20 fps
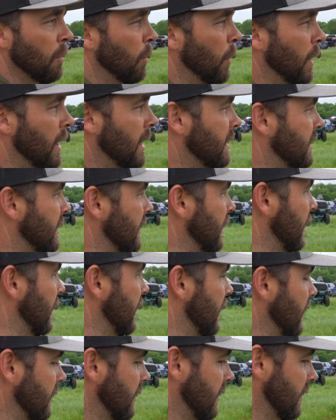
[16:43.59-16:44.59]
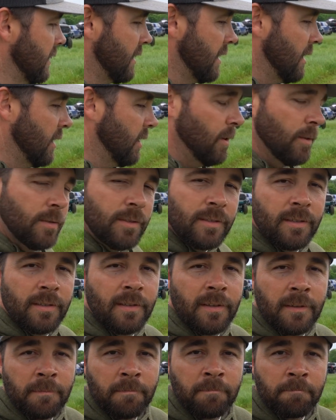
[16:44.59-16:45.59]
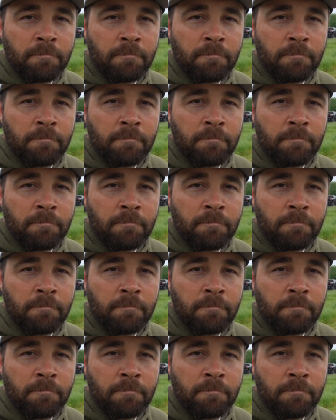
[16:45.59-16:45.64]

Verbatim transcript: But uh, let's see, Houston